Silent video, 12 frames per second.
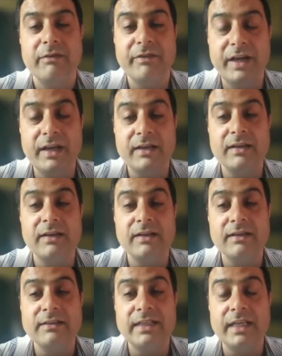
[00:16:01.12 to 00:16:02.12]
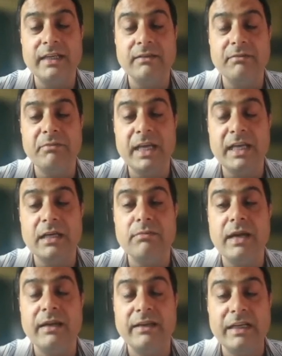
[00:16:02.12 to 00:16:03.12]
where they make it
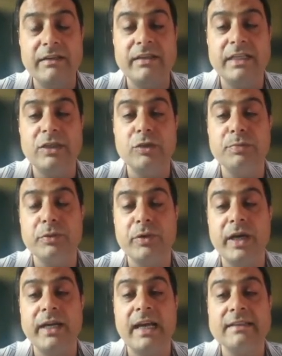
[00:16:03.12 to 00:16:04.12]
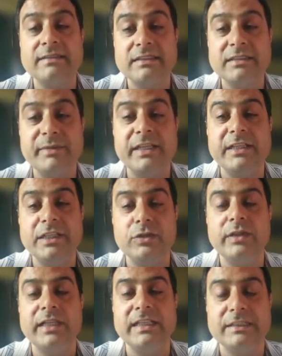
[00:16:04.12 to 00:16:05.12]
mandatory to provide accessibility
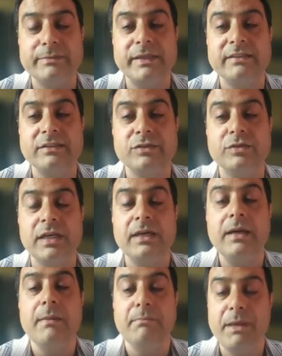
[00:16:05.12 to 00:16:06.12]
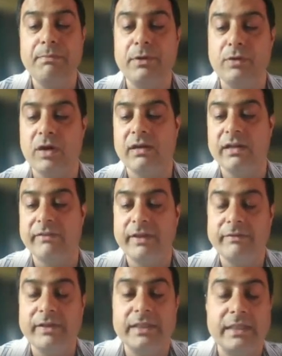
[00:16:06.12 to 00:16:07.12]
to green spaces to the people who are
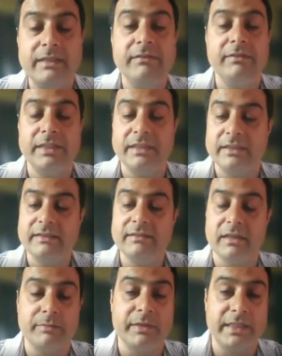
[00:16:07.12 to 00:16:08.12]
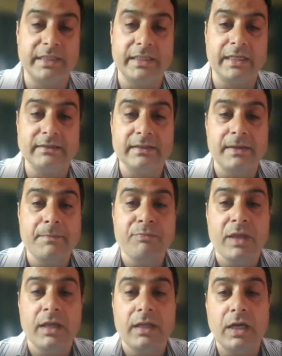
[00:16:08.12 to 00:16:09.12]
living within these urban areas.
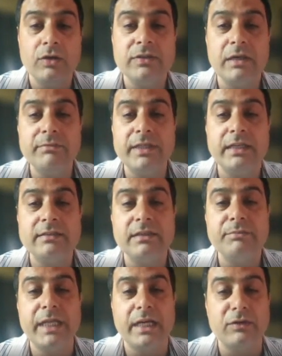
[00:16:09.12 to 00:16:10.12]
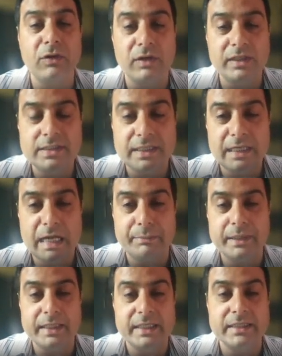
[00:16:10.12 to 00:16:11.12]
Now, there are some technological
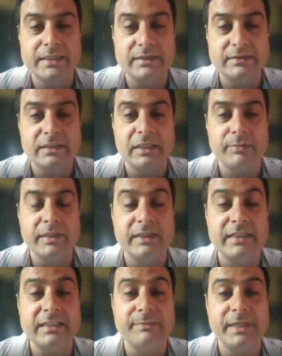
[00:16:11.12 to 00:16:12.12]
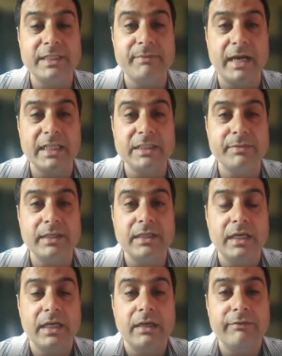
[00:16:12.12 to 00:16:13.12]
applications in urban green space management.
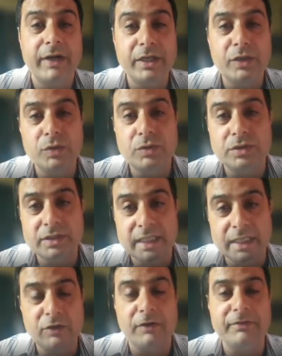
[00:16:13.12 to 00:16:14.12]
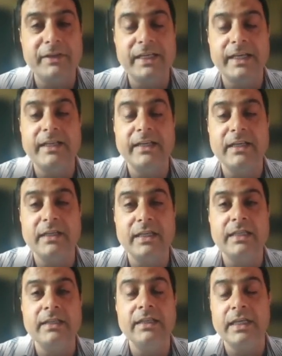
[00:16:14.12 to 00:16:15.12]
When you think of creating
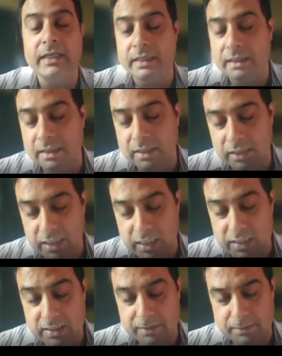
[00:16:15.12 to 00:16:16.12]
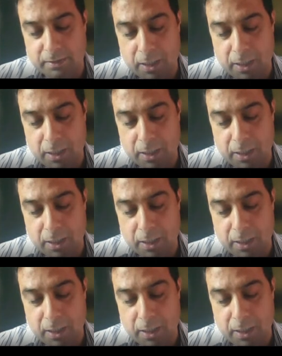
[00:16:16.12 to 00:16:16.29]
in any